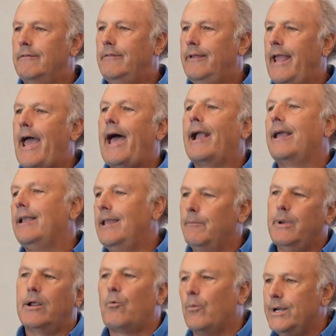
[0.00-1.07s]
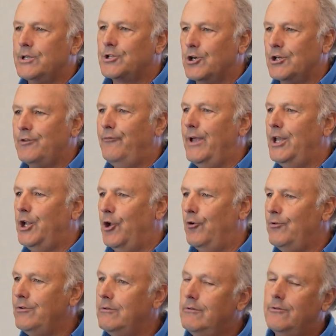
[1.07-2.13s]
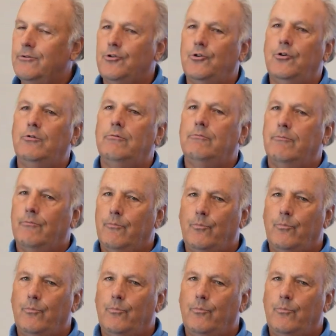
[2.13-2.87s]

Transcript: the academic research venue to,